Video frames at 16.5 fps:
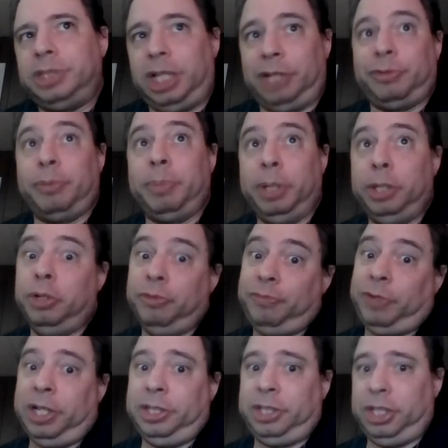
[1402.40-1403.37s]
God forbid you
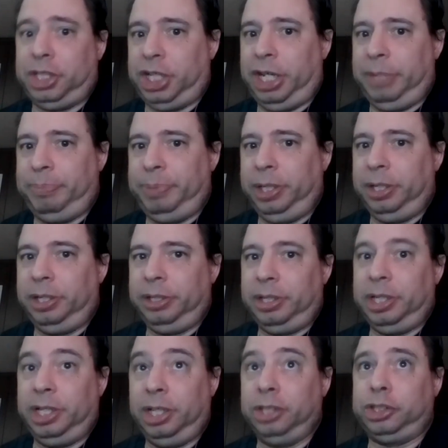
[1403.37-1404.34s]
fight the
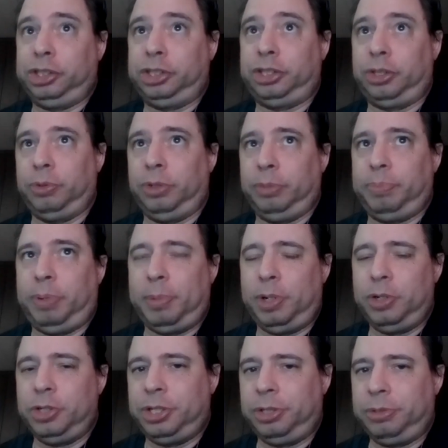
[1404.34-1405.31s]
champion in a certain
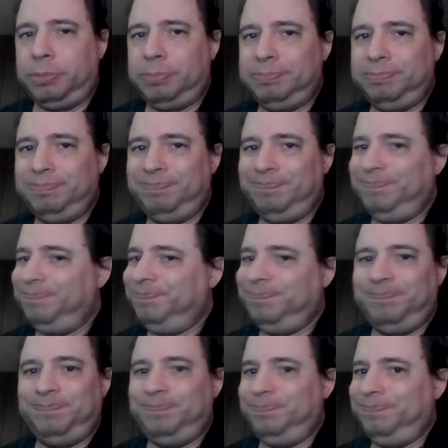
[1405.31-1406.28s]
promotion.
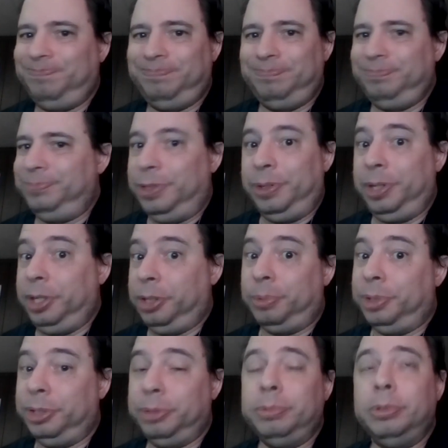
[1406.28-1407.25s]
You ain't
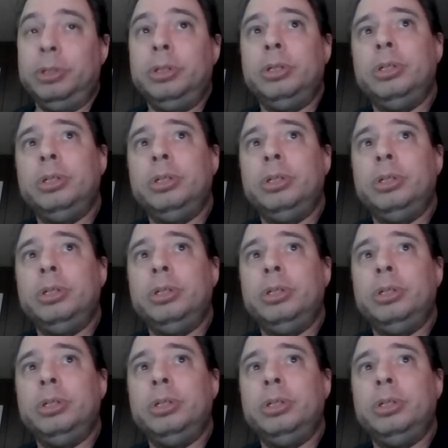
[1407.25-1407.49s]
gonna win.